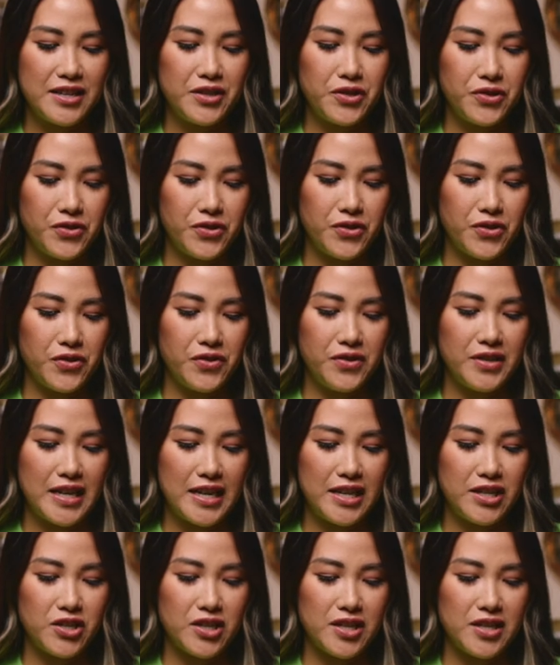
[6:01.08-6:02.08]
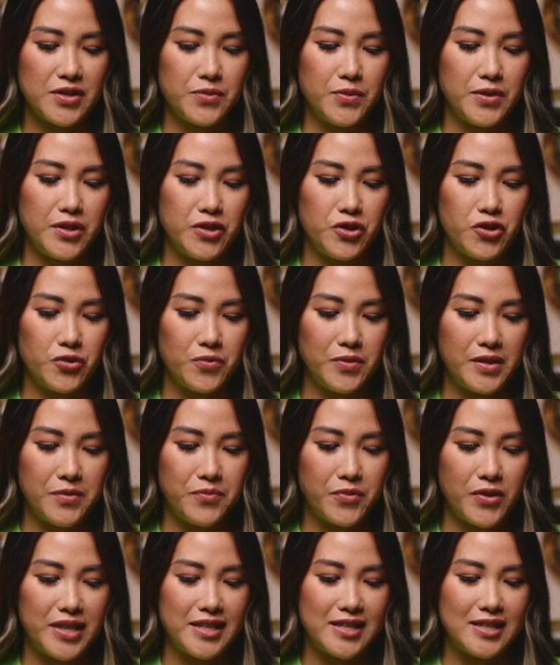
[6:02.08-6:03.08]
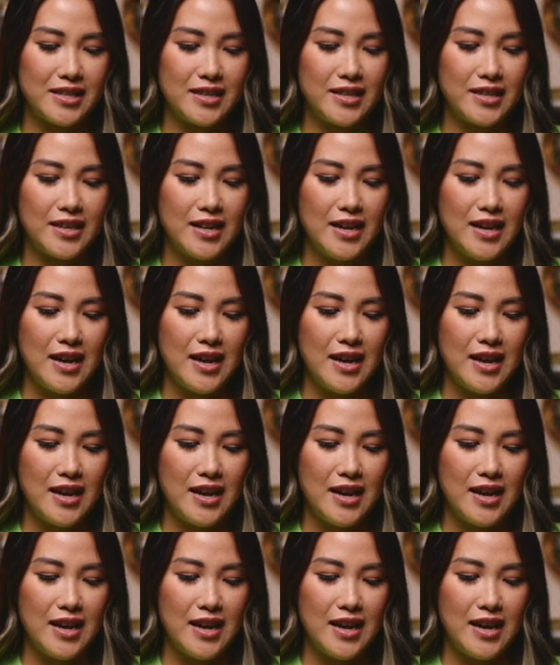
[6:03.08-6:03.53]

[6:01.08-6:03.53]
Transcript: two-tone date just with the Jubilee bracelet.